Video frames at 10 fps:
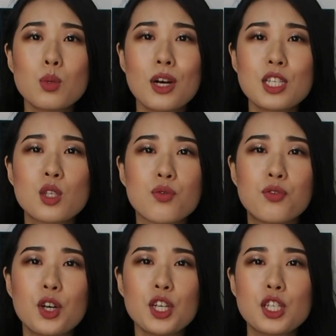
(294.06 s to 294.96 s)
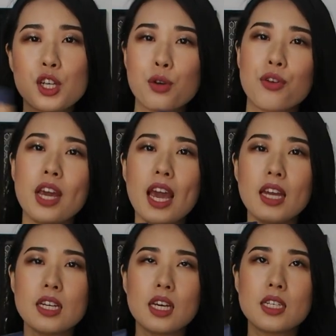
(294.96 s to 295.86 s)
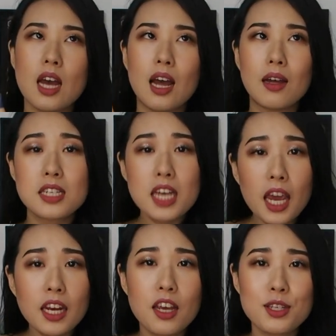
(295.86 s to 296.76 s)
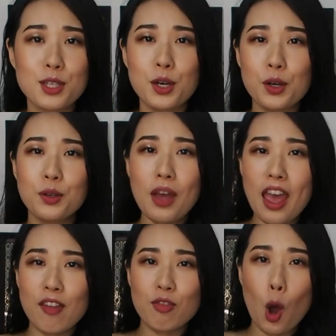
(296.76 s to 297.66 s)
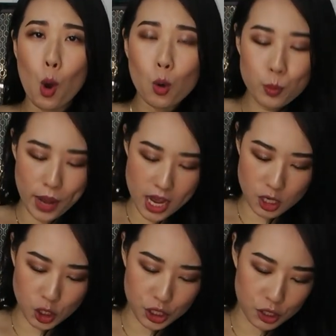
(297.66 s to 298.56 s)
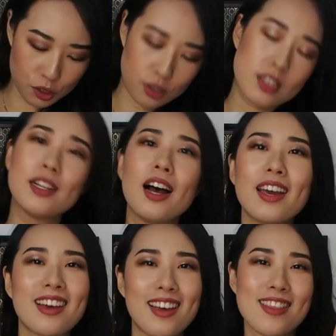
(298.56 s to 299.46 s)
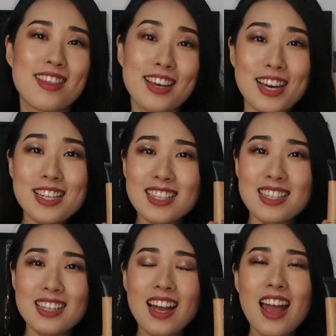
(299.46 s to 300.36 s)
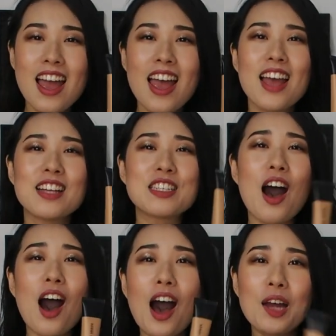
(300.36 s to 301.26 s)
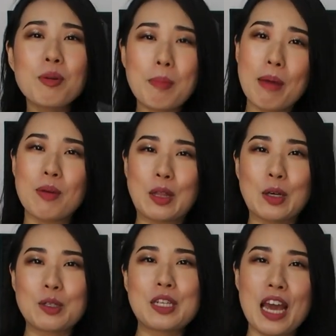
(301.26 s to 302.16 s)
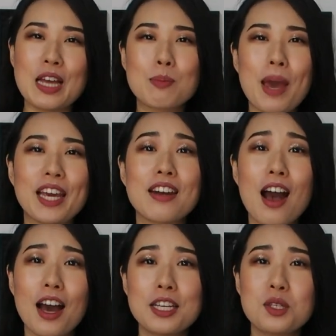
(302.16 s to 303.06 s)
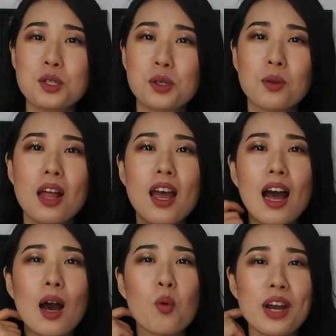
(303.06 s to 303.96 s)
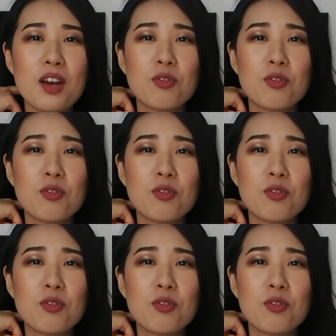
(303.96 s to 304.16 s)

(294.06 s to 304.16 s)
was first created 10 years ago, and the old packaging looks like this. And I remember those days back in high school when I